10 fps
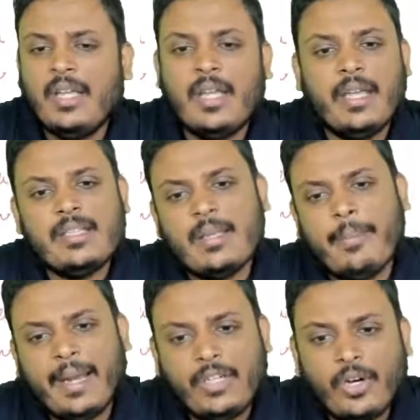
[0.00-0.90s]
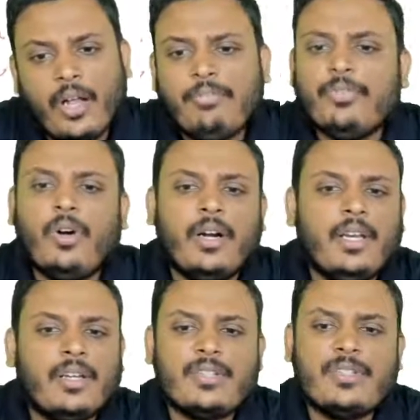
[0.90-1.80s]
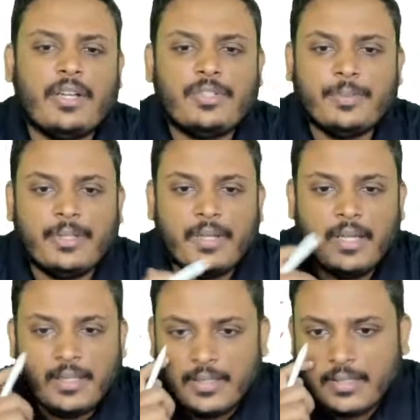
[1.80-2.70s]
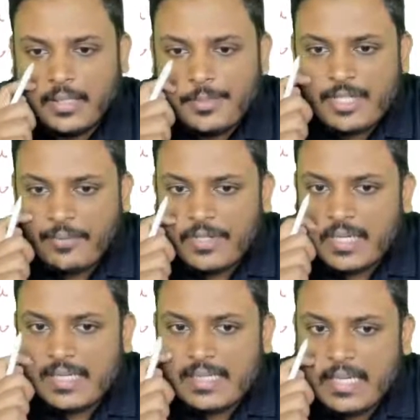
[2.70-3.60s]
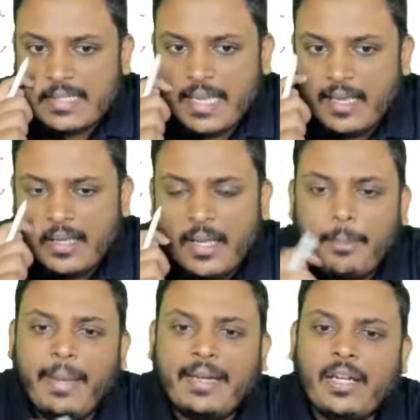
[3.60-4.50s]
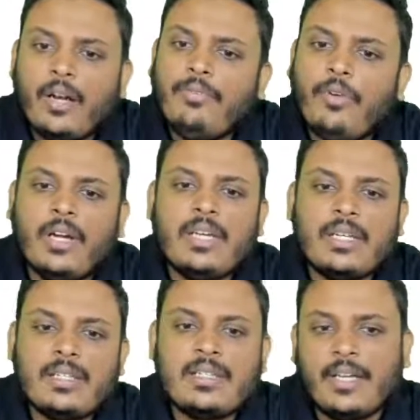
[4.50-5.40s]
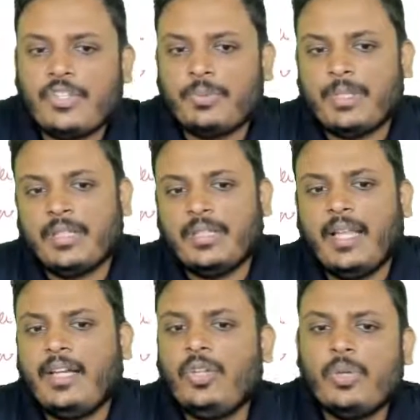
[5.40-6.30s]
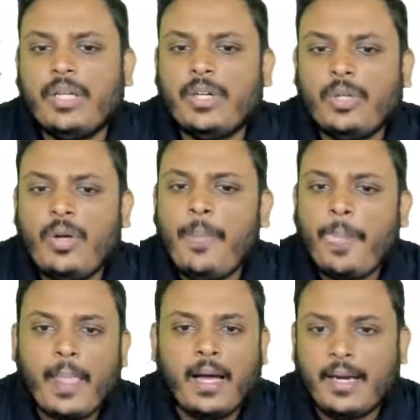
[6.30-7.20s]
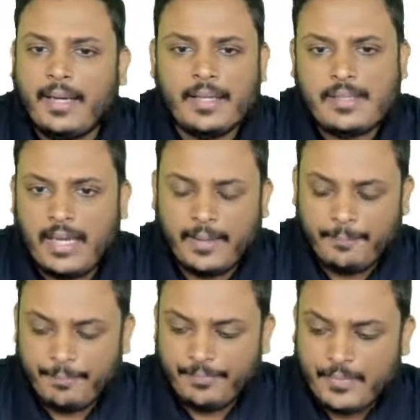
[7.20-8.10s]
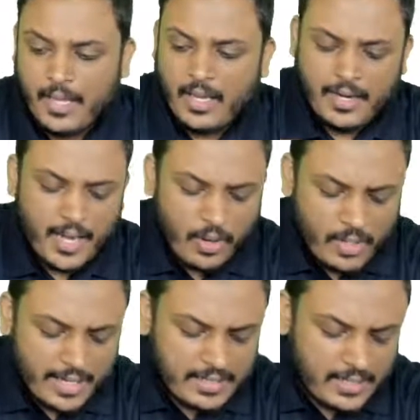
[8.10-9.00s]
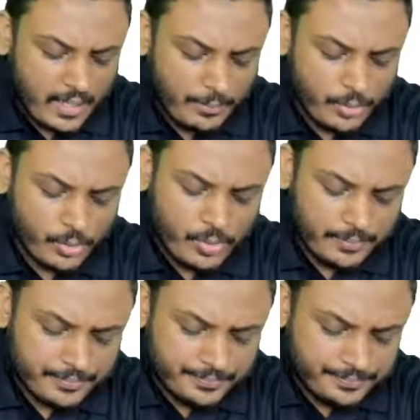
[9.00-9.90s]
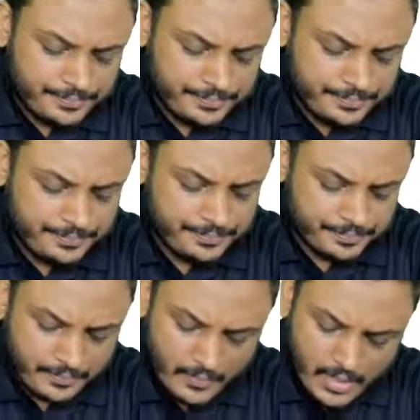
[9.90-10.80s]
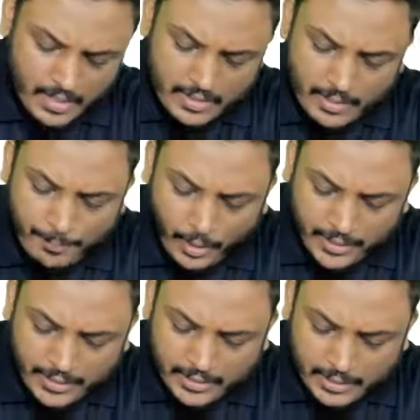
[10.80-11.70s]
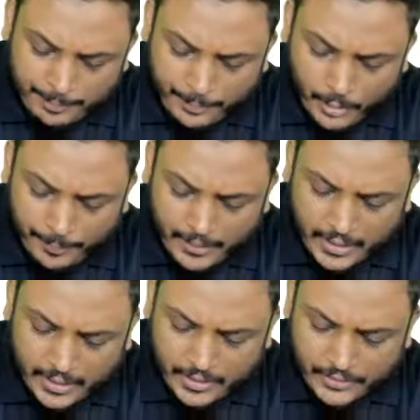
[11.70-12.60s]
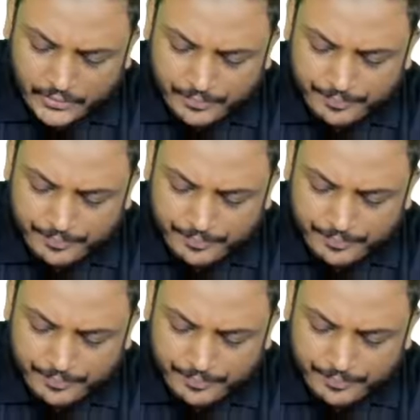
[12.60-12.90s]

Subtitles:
is a matter of auditor's judgment. The term sufficiency is a matter of auditor's judgment. That you need to understand. Now let's come to the point appropriateness.